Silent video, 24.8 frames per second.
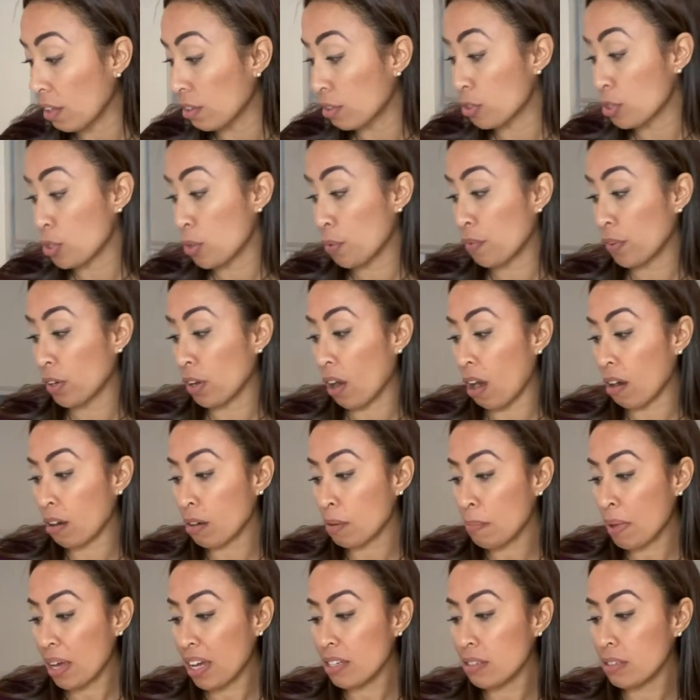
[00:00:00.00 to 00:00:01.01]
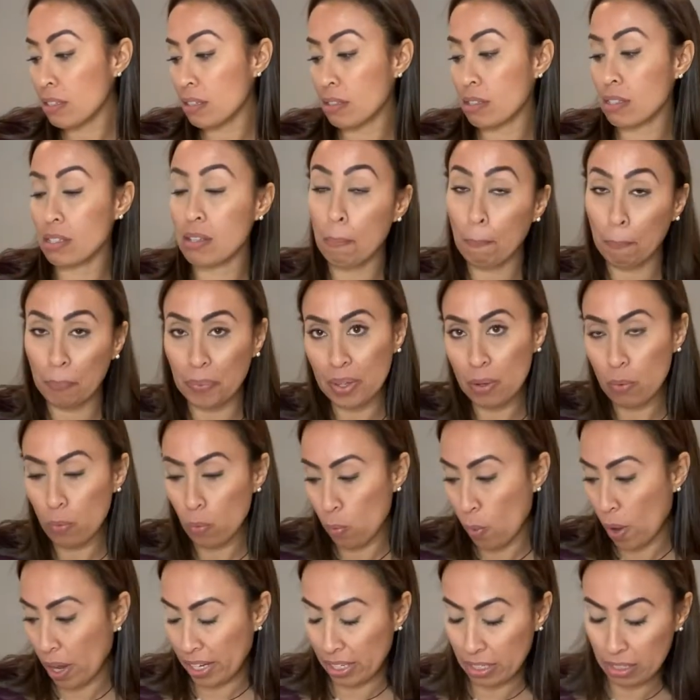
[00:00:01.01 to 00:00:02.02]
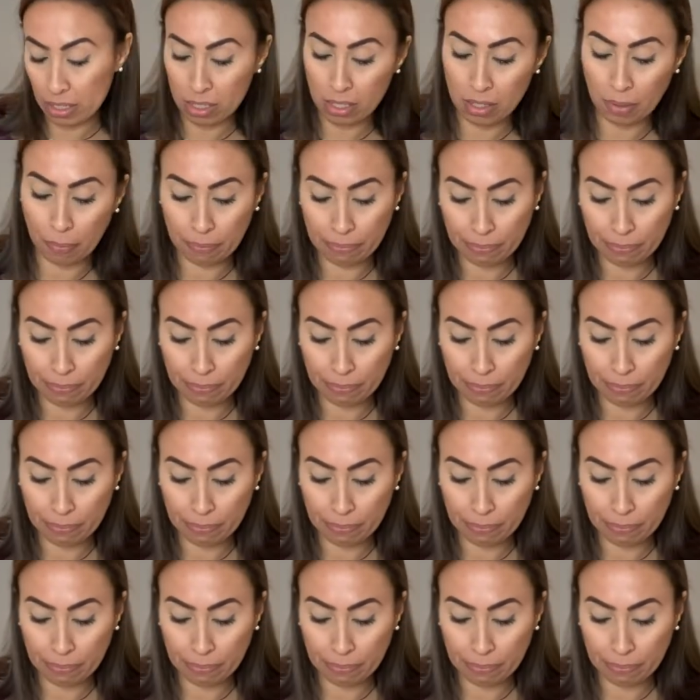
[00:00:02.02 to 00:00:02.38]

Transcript: So for Art Minds, it's simply white.